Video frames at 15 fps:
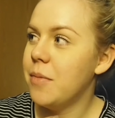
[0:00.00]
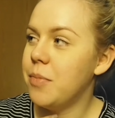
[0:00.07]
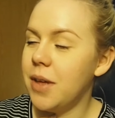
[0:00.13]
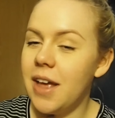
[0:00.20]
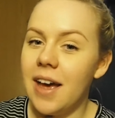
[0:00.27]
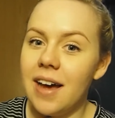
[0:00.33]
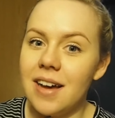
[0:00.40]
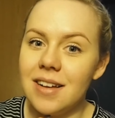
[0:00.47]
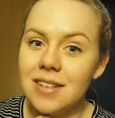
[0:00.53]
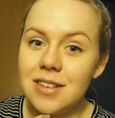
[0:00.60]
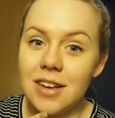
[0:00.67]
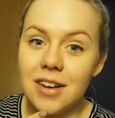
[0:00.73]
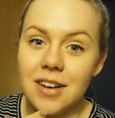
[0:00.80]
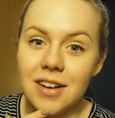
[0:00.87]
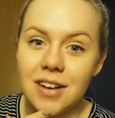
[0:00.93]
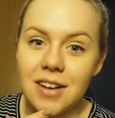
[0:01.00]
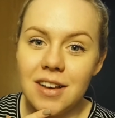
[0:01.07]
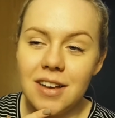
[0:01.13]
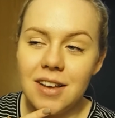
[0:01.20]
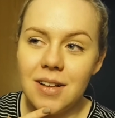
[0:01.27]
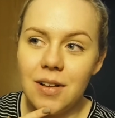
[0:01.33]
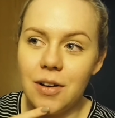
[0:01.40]
But yeah, so
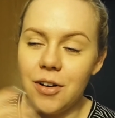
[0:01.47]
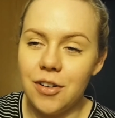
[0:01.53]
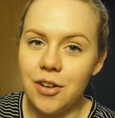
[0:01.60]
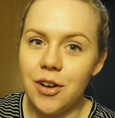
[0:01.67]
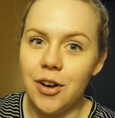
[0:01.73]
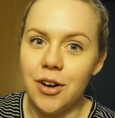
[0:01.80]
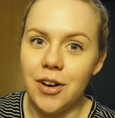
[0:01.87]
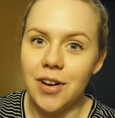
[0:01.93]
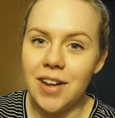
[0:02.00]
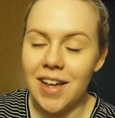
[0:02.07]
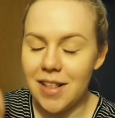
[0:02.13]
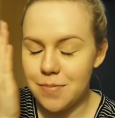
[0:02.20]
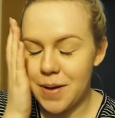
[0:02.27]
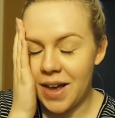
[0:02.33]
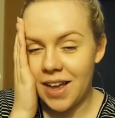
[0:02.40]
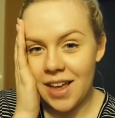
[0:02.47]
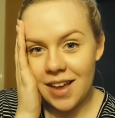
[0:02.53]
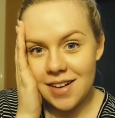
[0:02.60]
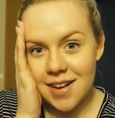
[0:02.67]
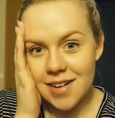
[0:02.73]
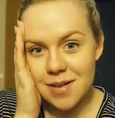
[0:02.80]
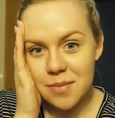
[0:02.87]
oh no, it's
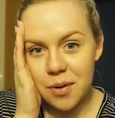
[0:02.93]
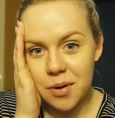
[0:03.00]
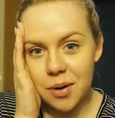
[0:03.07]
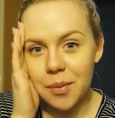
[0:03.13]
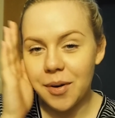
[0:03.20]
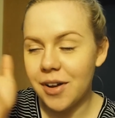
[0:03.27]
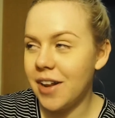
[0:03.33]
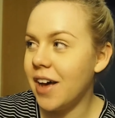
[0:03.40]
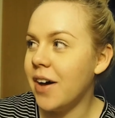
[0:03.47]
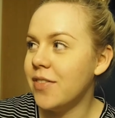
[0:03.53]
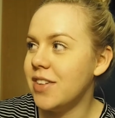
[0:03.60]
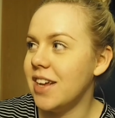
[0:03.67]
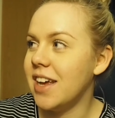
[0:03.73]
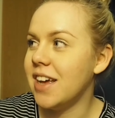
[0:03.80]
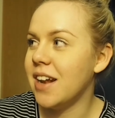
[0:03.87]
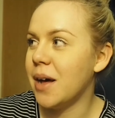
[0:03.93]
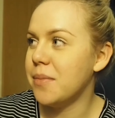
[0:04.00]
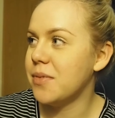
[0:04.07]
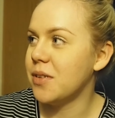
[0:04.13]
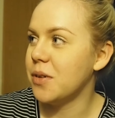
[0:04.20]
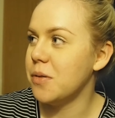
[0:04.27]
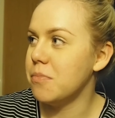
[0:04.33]
pancake day tomorrow. We're gonna have to eat an
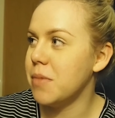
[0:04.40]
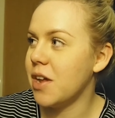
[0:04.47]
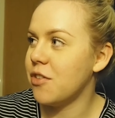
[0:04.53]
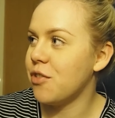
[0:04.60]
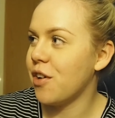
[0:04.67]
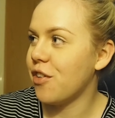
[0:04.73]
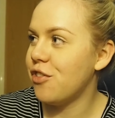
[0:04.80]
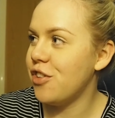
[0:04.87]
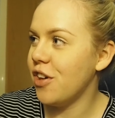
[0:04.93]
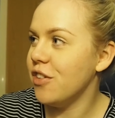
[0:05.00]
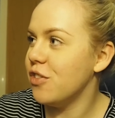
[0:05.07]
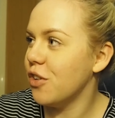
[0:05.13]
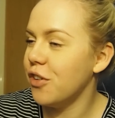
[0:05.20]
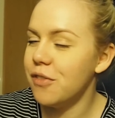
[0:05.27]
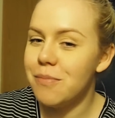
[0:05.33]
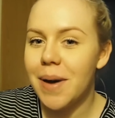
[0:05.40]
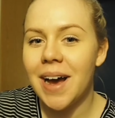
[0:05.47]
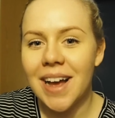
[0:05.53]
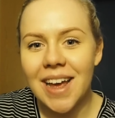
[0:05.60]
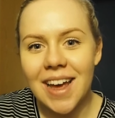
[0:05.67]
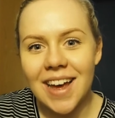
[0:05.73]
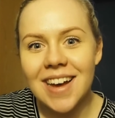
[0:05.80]
absolute metric shit ton of
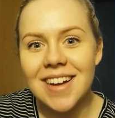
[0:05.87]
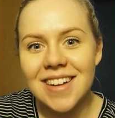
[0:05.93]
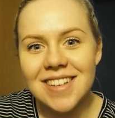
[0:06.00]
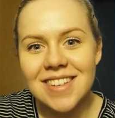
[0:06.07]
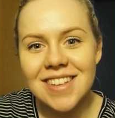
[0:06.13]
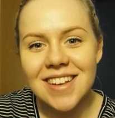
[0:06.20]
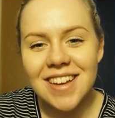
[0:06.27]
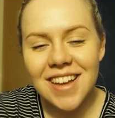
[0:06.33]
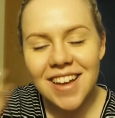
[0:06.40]
pancakes.